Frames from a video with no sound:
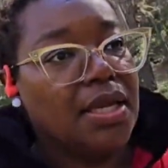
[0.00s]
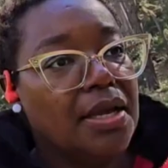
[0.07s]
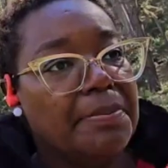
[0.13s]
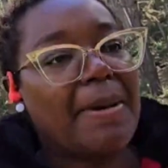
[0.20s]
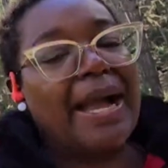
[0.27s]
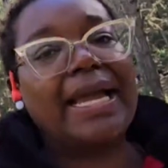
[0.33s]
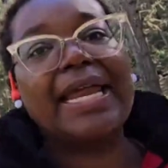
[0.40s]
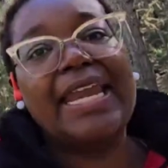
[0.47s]

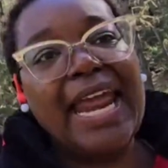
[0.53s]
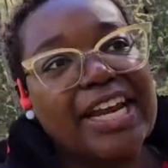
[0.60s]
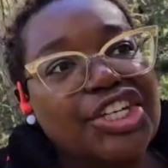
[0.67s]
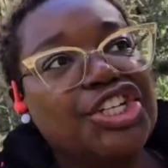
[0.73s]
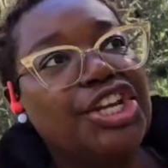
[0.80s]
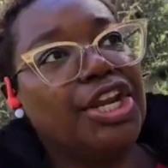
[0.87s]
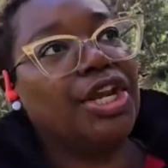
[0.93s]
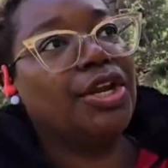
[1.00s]
my
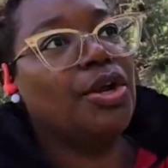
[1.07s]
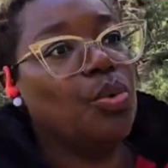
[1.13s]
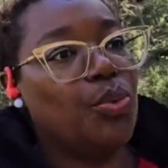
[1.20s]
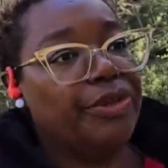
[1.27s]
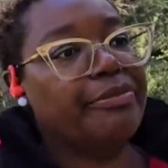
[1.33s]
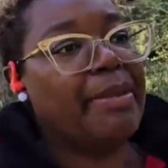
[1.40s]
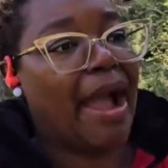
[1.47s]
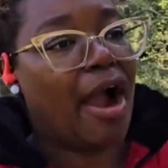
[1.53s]
connection
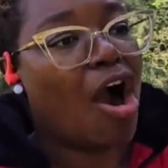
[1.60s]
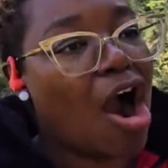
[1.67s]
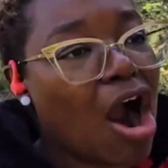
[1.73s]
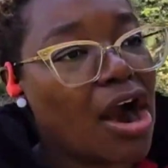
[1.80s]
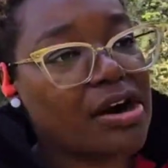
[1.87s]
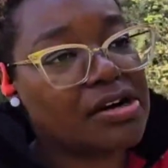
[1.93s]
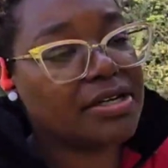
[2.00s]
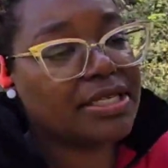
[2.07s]
with my
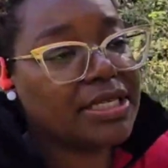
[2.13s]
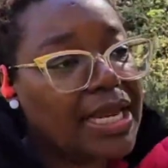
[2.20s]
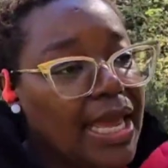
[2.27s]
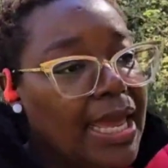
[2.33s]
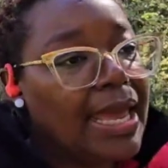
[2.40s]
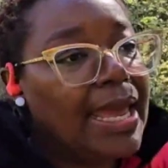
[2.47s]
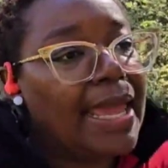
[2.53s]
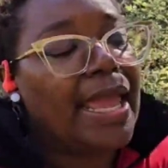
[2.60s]
heart
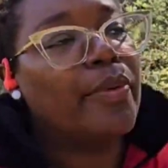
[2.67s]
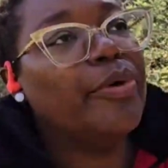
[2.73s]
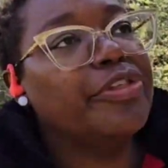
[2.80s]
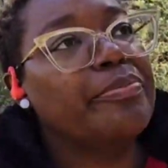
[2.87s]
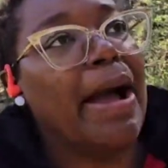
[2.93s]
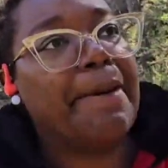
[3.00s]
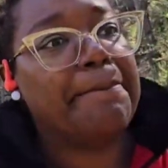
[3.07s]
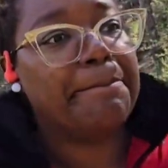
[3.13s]
and
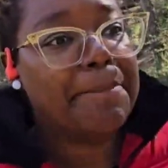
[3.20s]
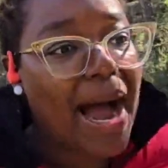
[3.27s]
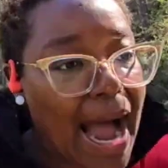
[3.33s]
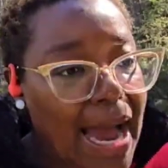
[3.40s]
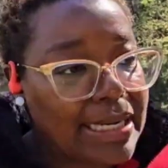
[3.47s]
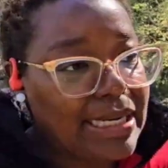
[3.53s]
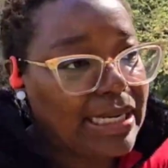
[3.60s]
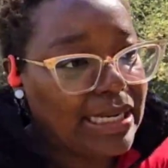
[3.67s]
with my
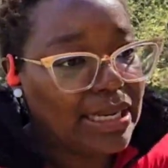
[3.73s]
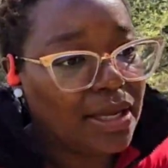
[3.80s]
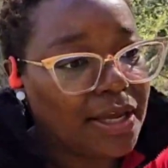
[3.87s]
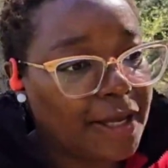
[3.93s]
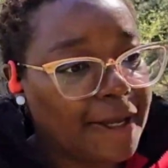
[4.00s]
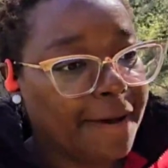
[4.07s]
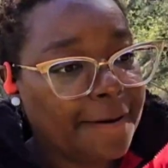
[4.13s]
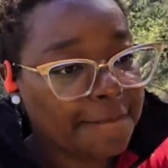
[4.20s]
body
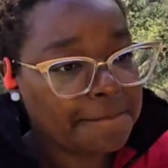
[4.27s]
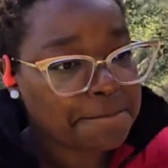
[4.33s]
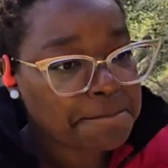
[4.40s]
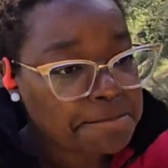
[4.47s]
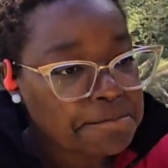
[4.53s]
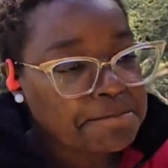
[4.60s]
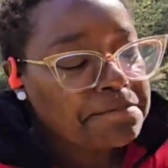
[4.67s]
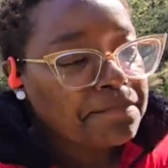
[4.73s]

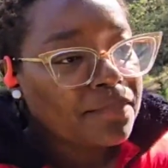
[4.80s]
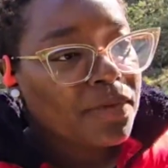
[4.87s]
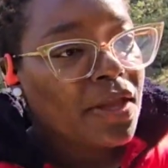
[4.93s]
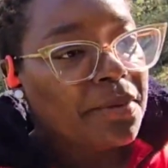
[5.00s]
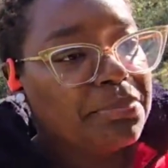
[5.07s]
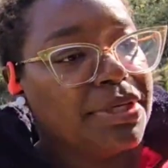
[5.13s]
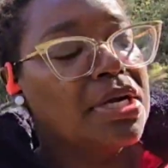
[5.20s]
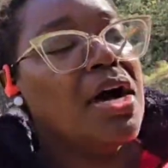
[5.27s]

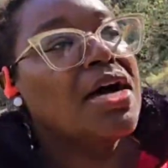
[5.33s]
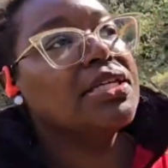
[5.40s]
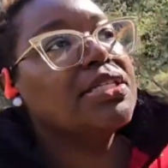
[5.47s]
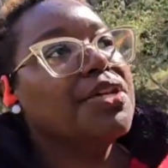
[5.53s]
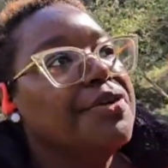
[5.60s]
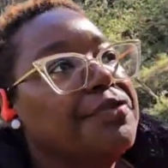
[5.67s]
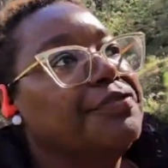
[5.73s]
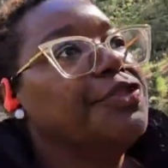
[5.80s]
because
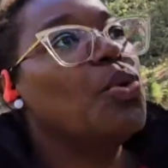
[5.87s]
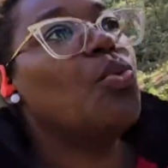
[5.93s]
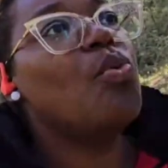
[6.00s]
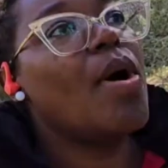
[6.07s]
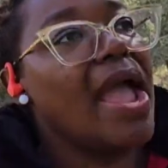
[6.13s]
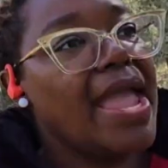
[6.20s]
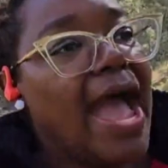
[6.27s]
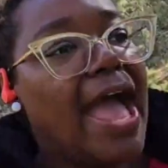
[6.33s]
of the
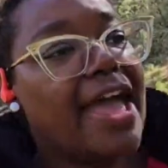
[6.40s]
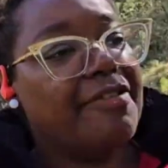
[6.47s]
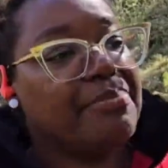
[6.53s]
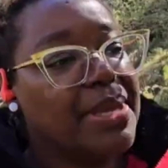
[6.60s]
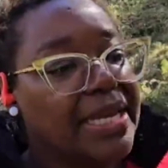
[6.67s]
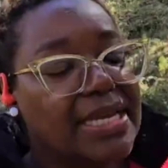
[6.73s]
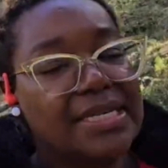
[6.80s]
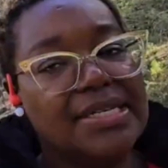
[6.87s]
way I have
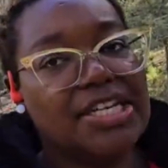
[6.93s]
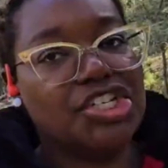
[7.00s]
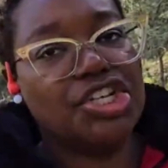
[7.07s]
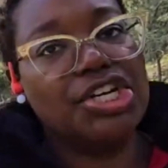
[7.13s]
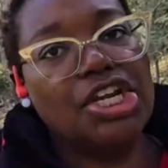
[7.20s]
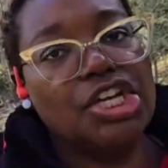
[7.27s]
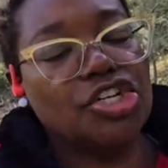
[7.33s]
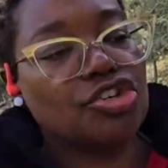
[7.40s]
been
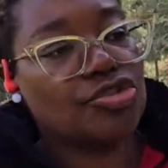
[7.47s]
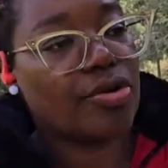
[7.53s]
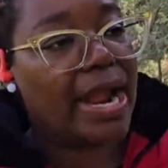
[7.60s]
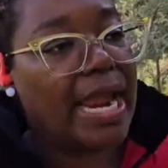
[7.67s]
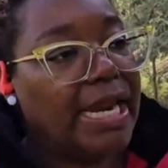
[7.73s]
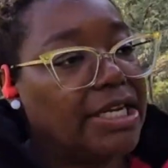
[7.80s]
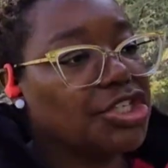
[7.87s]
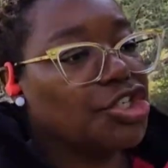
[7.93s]
conditioned and
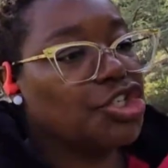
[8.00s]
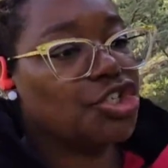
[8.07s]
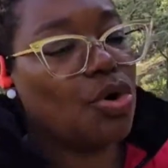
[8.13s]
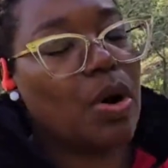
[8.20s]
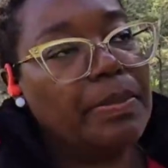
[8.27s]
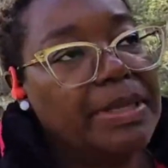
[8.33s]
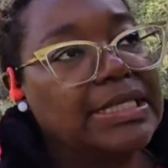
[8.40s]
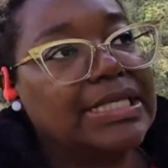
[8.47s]
trained to
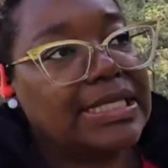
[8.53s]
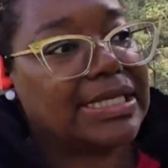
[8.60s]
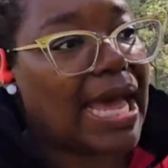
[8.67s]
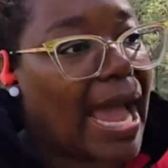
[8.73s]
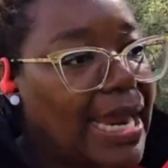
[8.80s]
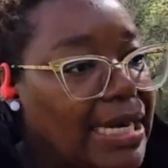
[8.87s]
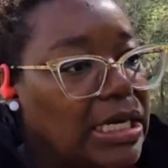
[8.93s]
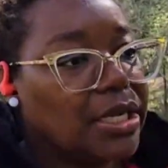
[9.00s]
show up in
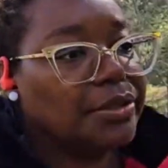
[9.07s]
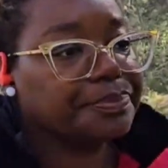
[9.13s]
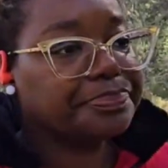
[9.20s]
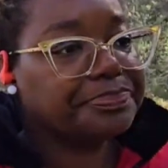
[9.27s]
society